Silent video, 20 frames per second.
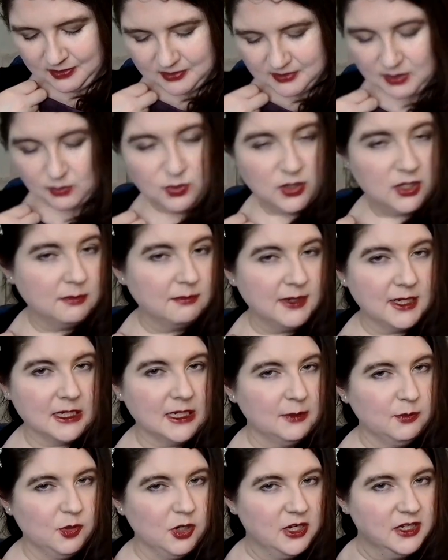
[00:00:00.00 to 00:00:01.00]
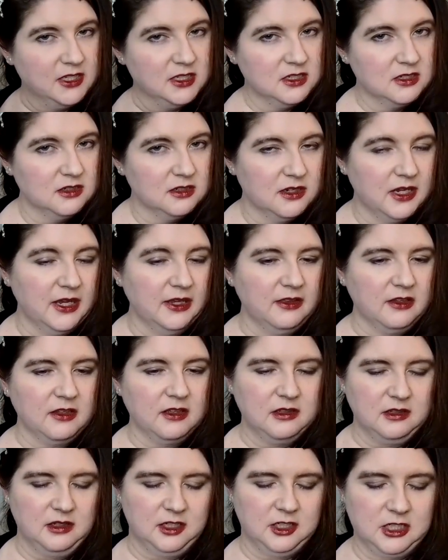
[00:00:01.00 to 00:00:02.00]
They weren't badly priced either,
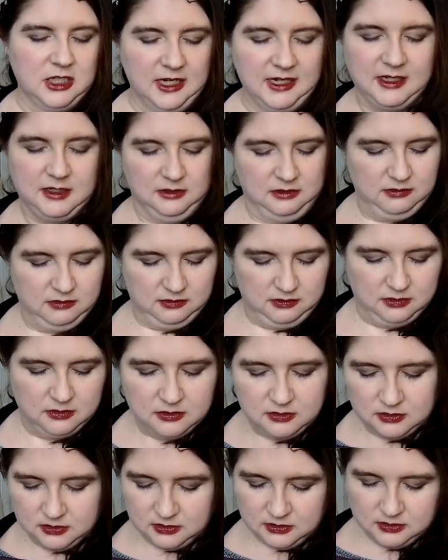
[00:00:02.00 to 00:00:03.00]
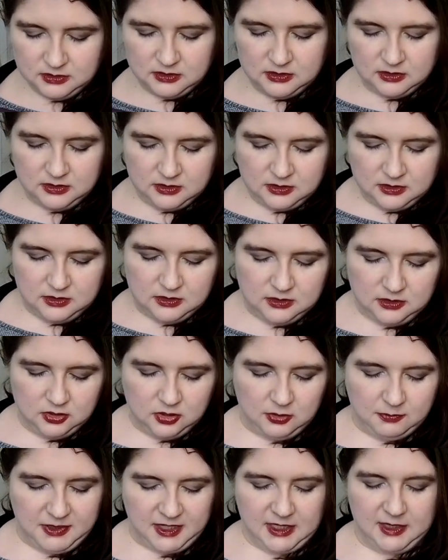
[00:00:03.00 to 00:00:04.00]
actually.
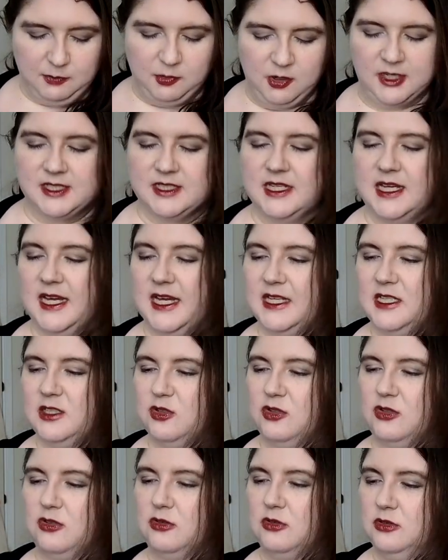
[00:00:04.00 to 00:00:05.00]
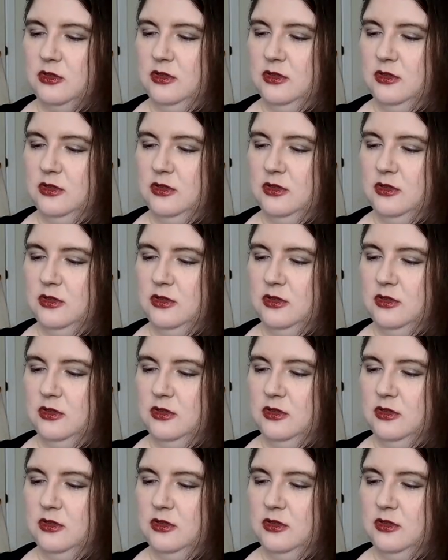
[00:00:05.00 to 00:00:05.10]
Not badly priced at all.